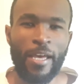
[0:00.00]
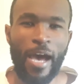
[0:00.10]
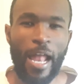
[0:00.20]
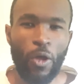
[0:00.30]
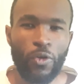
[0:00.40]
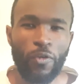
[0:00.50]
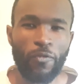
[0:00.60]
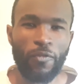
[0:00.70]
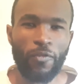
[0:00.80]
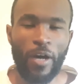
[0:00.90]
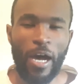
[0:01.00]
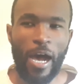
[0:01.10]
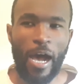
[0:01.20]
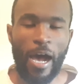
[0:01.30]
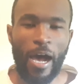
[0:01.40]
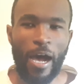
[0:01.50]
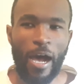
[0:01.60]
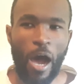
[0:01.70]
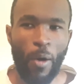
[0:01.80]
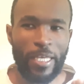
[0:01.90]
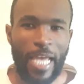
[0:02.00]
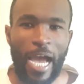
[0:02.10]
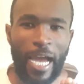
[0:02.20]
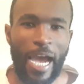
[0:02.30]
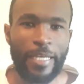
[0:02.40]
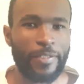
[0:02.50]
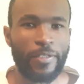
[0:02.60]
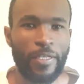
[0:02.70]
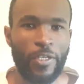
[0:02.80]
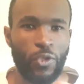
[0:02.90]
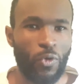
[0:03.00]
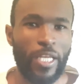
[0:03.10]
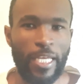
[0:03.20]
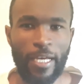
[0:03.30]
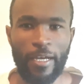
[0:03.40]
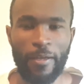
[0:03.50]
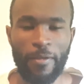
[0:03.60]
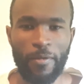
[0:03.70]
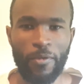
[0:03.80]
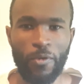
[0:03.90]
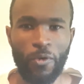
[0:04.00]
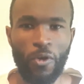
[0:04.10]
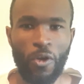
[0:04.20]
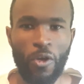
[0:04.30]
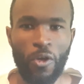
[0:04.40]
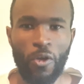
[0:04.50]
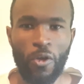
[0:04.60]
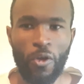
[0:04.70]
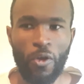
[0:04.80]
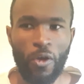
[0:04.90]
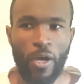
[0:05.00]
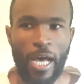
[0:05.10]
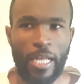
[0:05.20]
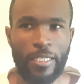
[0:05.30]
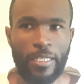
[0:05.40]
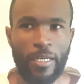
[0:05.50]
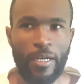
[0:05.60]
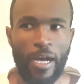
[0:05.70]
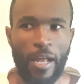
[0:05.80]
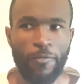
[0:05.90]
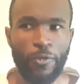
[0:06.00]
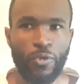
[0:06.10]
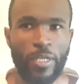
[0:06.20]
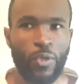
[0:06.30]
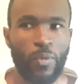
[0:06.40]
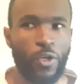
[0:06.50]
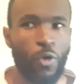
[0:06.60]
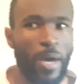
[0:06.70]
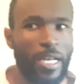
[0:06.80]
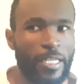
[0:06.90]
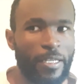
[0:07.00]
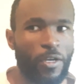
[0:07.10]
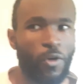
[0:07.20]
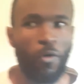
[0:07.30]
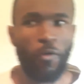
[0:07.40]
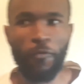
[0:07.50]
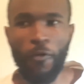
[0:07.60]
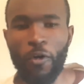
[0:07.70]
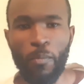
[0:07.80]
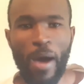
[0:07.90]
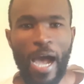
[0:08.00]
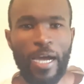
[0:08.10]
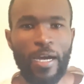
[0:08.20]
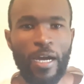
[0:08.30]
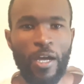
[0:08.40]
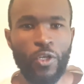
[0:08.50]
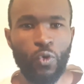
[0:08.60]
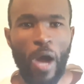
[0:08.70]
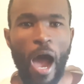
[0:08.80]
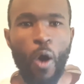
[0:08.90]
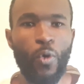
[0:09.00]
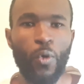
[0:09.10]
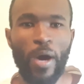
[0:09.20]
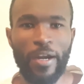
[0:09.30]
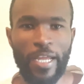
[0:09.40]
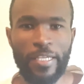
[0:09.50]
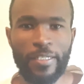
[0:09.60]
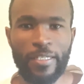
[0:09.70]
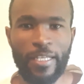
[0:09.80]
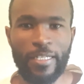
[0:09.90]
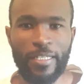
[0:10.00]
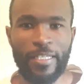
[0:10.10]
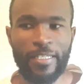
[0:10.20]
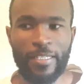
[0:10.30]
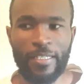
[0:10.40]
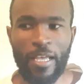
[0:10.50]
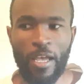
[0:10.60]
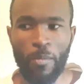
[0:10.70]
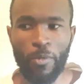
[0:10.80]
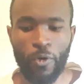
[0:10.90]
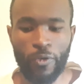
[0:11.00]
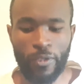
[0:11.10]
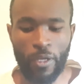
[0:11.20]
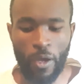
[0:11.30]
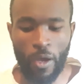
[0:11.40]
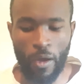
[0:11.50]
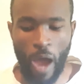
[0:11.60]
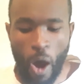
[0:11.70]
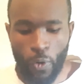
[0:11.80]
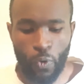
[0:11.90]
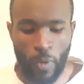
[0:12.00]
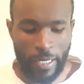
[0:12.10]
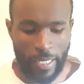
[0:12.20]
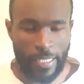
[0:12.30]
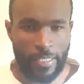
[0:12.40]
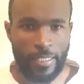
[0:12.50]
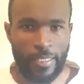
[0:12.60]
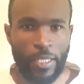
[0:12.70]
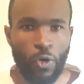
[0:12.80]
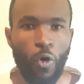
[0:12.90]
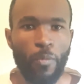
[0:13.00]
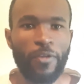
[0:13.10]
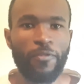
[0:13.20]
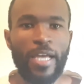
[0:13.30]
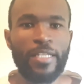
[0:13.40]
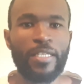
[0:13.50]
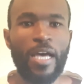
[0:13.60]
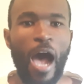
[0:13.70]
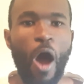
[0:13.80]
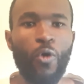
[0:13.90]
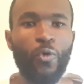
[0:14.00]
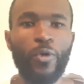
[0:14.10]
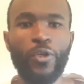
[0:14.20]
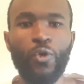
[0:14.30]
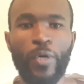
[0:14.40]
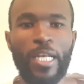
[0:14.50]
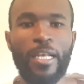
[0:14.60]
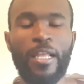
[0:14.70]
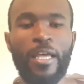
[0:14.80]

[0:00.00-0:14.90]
a lot of our young guys should hear, you know. And unfortunately, we normally fall back to how we were raised. That this is because how you were raised, that home defines how you will